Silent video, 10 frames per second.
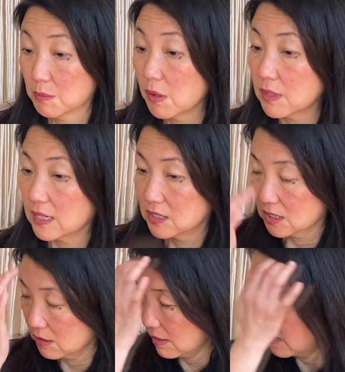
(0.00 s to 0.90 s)

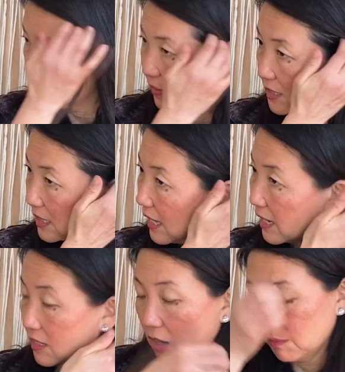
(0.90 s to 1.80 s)
promoting just doing egg
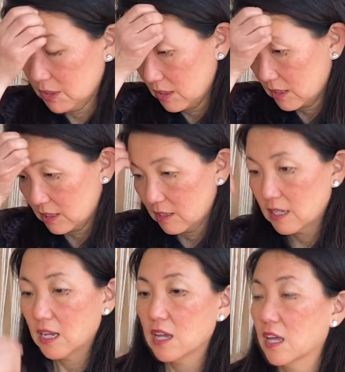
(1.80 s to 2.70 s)
freezing. It almost
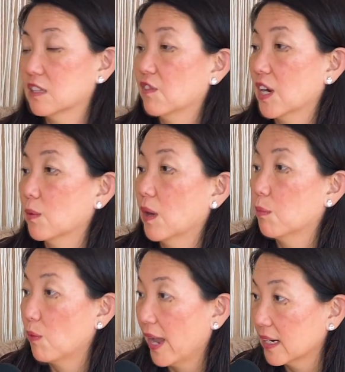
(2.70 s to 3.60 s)
looks it's very
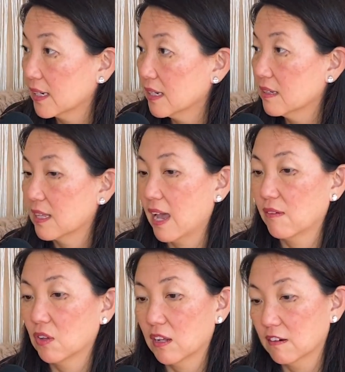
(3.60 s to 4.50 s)
well branded.
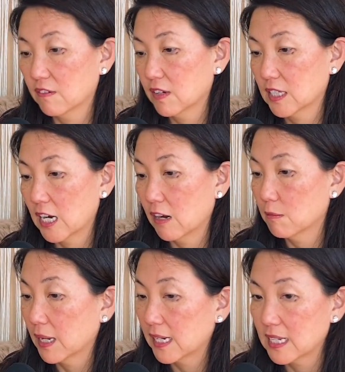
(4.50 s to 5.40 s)
They have a lot of,
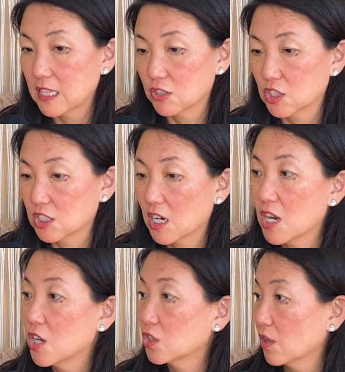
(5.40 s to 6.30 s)
money, and they're
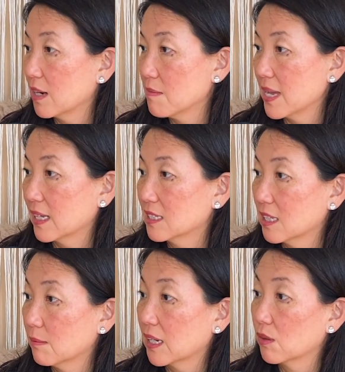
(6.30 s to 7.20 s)
just trying to make
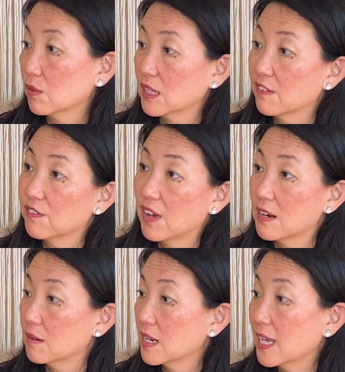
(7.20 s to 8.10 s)
it seem like a really
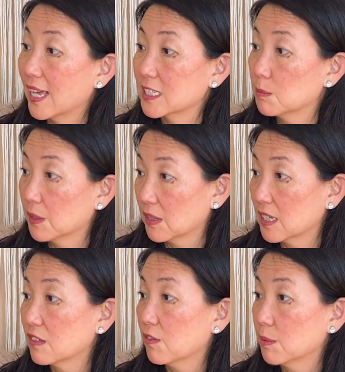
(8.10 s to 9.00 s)
fun
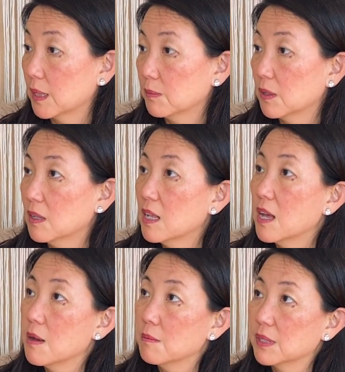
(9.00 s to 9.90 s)
experience for people.
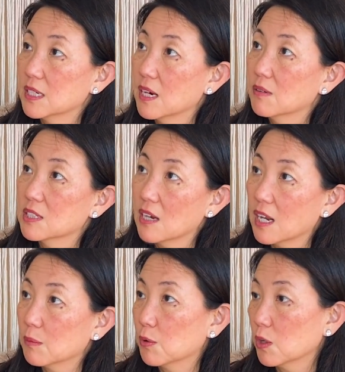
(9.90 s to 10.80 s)
But, it's
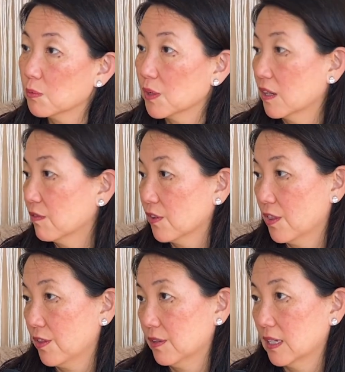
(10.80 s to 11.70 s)
not appropriate
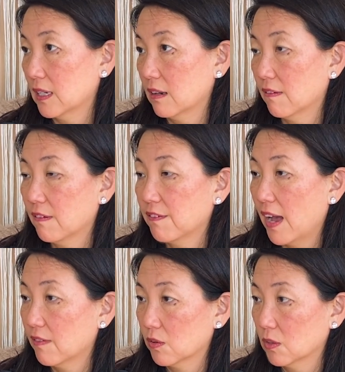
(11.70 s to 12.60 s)
for a
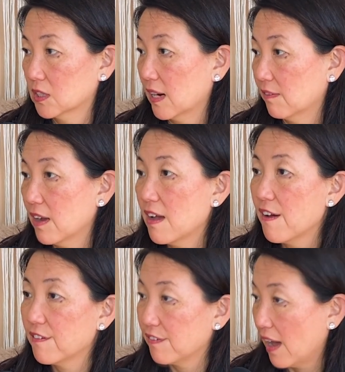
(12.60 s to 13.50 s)
35-year-old to have
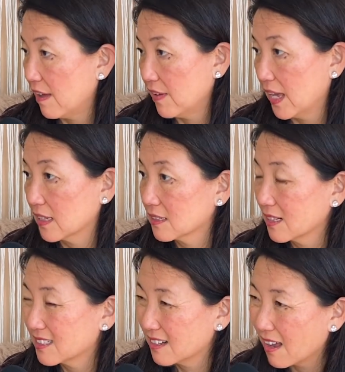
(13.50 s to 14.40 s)
5
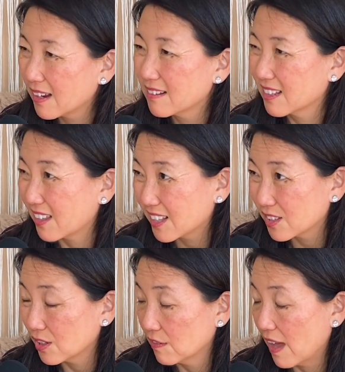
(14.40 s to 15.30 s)
eggs. That's not, the
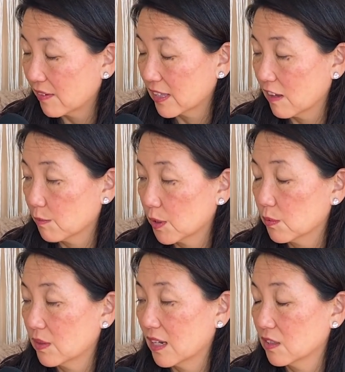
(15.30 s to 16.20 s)
likelihood of having a live
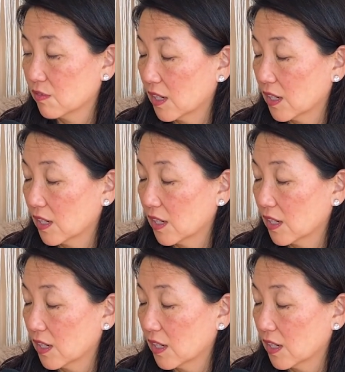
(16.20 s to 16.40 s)
birth with that